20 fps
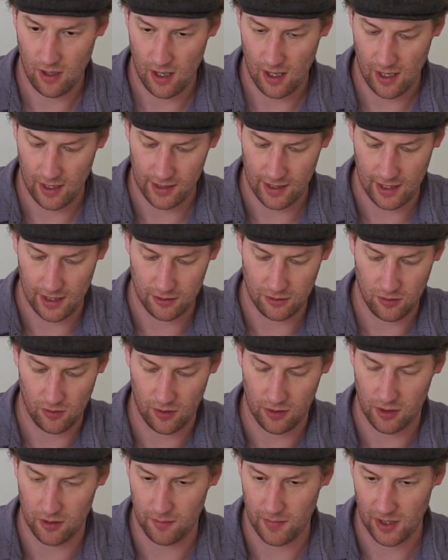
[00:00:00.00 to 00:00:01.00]
and then
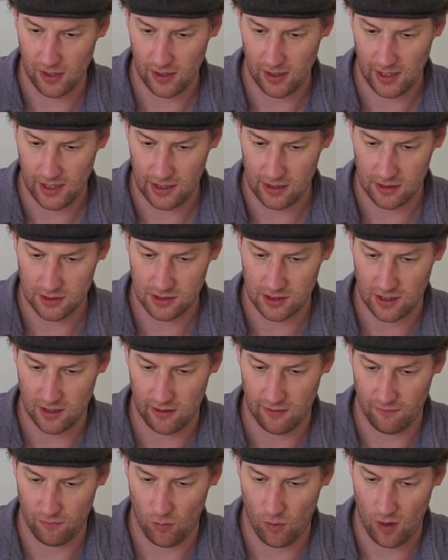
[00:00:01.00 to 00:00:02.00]
200 milliliters
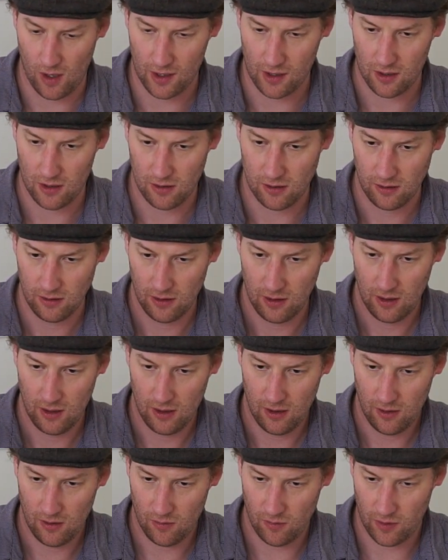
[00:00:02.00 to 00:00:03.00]
of water.
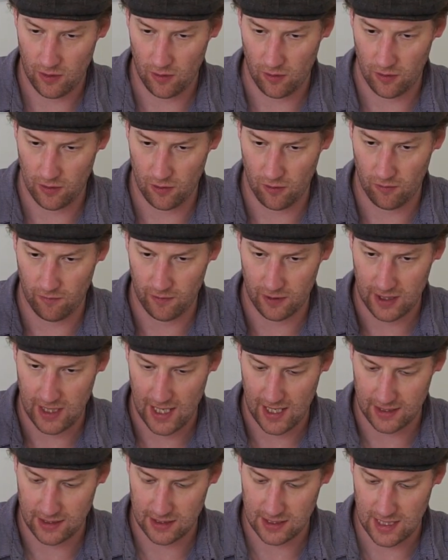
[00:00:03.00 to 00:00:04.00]
We're going over
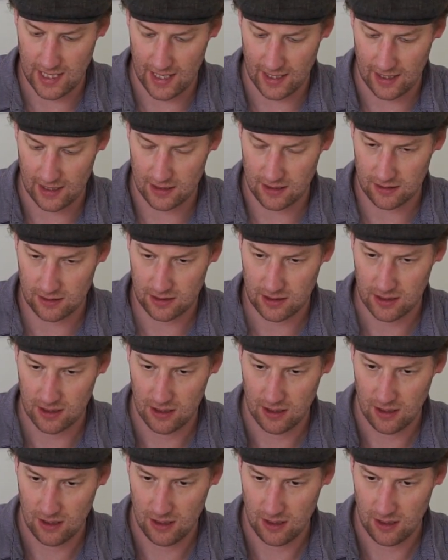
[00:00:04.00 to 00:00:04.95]
10 seconds.